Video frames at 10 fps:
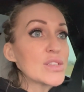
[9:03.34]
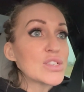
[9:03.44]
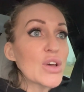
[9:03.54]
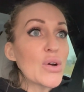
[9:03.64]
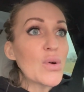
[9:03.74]

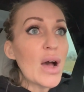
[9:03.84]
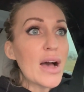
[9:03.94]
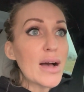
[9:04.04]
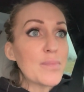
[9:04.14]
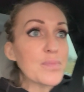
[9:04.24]
So
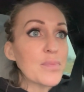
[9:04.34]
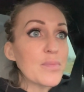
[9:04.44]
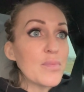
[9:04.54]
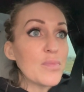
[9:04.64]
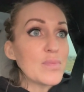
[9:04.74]

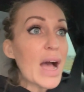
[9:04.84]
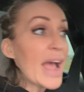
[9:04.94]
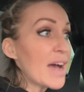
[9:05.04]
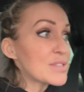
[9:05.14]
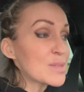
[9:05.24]
um, I
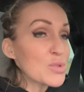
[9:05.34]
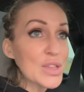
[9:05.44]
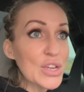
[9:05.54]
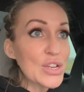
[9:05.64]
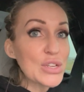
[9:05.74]
have some
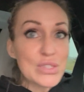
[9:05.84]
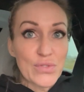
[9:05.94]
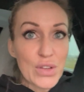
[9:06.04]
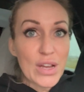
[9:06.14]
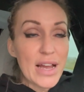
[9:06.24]
really good news
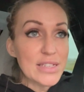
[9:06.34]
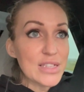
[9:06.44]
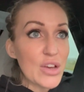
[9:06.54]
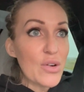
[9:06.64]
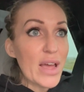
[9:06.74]
for you guys
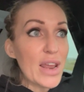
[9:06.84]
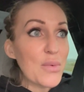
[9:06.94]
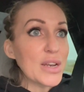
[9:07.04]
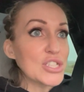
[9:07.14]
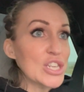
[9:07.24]
though, and I
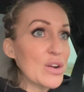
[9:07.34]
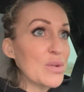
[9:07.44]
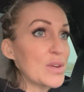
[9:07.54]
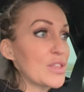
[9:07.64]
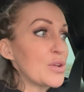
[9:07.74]
wanna share
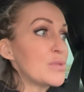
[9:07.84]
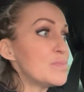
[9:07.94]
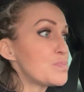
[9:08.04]
it with you.